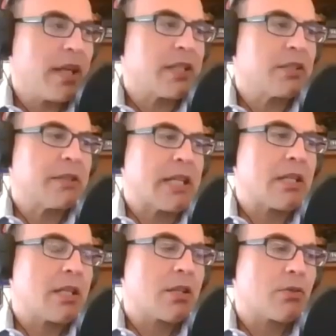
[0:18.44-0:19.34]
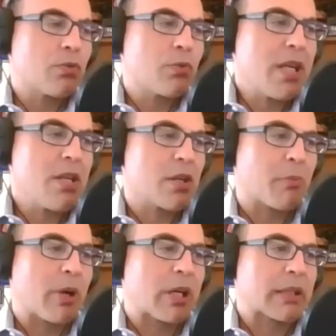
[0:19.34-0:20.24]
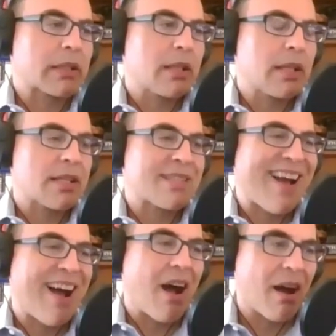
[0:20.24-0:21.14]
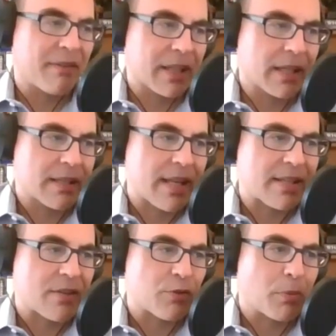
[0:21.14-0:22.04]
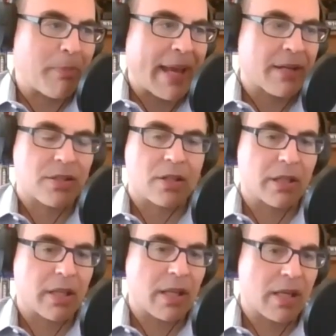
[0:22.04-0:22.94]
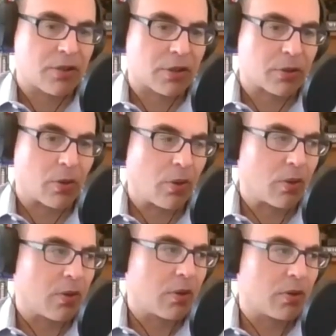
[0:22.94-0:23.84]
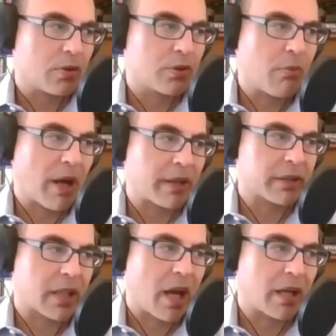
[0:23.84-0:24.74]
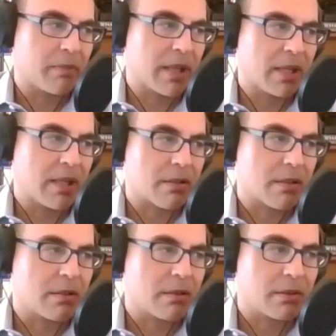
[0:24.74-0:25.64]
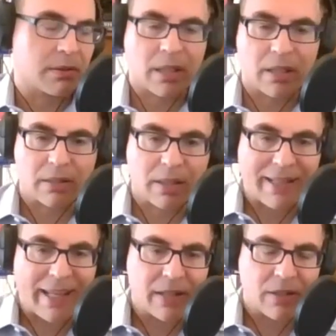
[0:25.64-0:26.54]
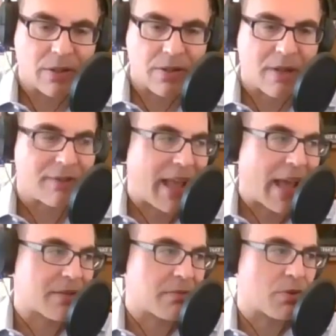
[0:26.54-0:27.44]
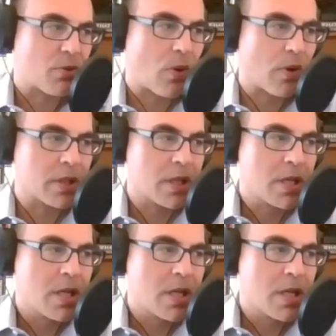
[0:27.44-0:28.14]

Eichengreen, reading your book, it is obvious that central banks are integral to modern economies, uh, kind of the lenders of last resort.